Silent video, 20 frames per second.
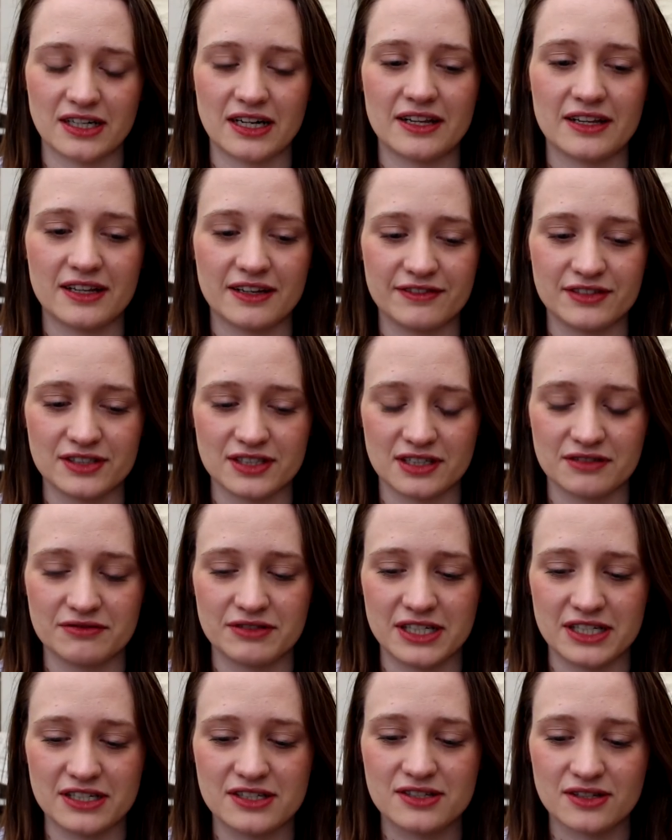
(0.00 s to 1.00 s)
I think that feels like a
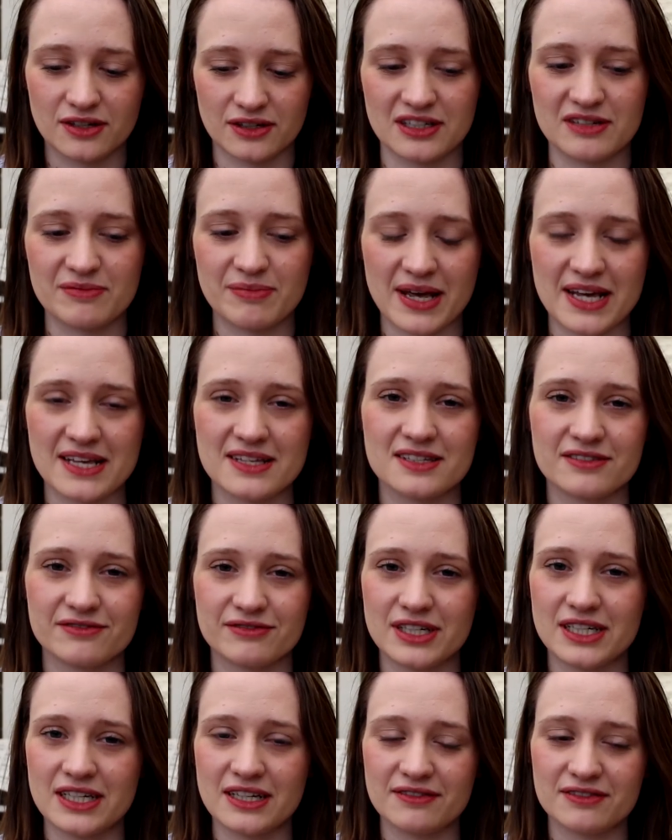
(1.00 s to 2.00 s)
really solid base of
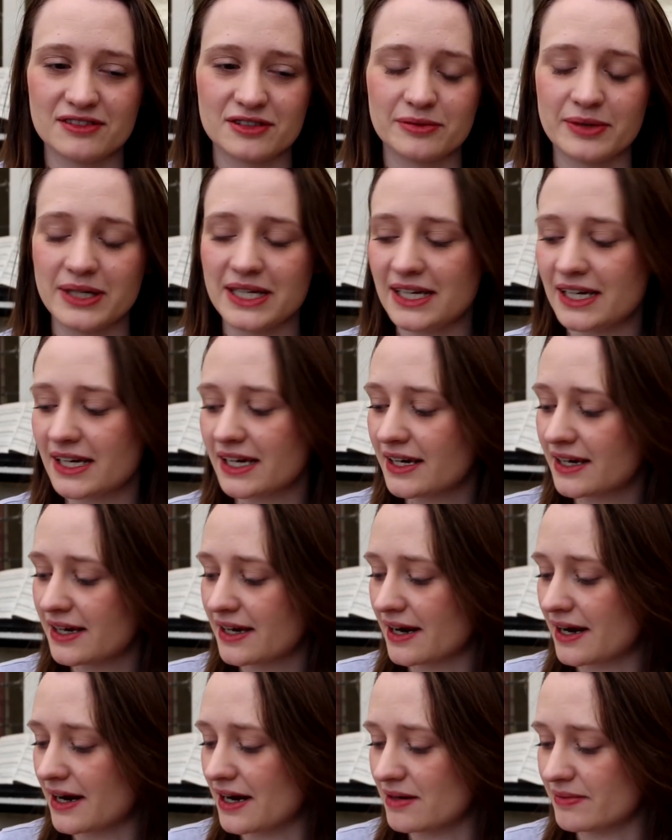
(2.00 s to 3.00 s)
reading for a week.
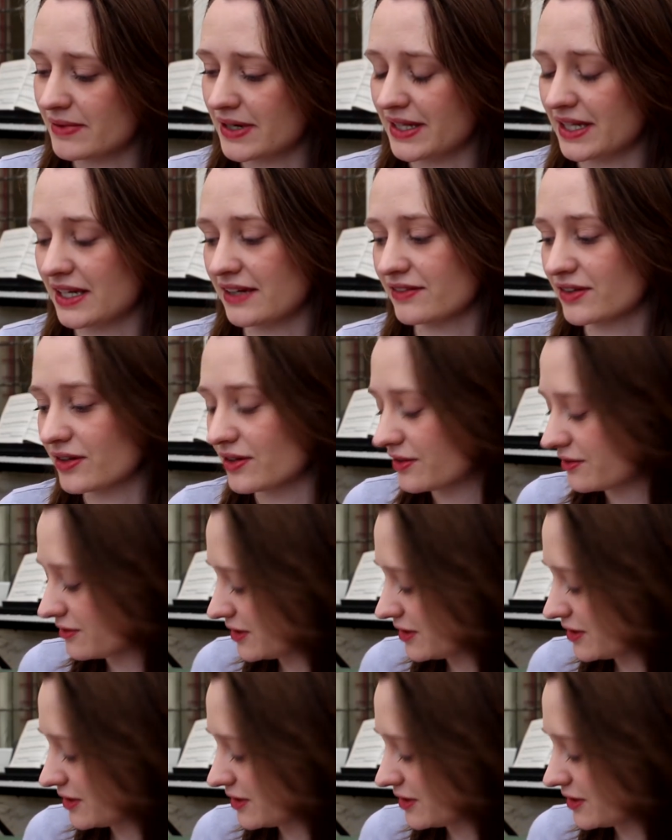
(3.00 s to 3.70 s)
And then I've got